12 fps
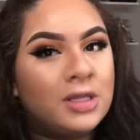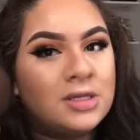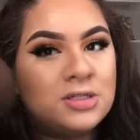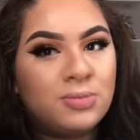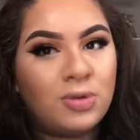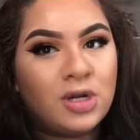
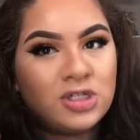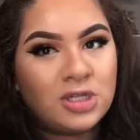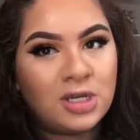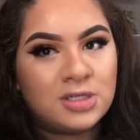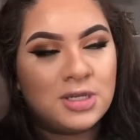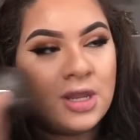this brush
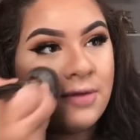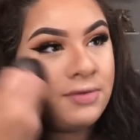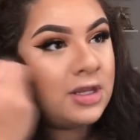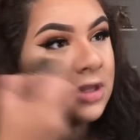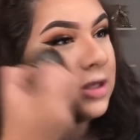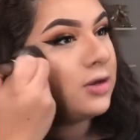that doesn't have
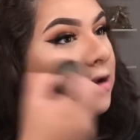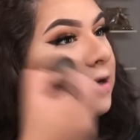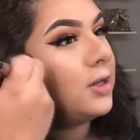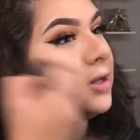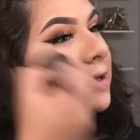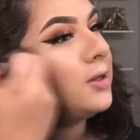anything
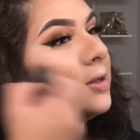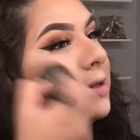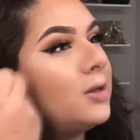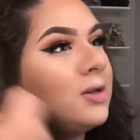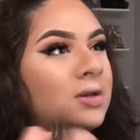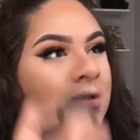on it,
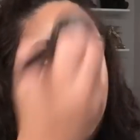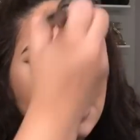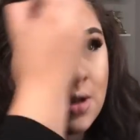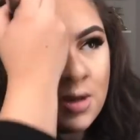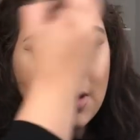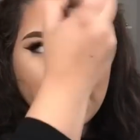
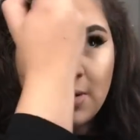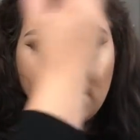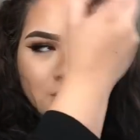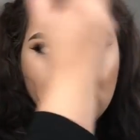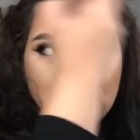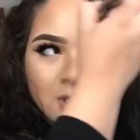
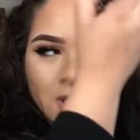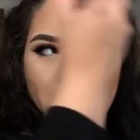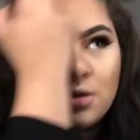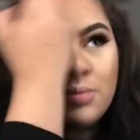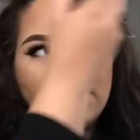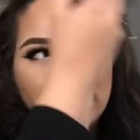I'm just
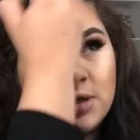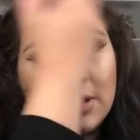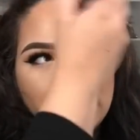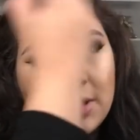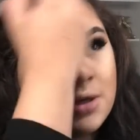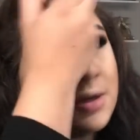gonna
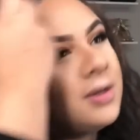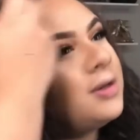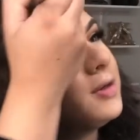blend it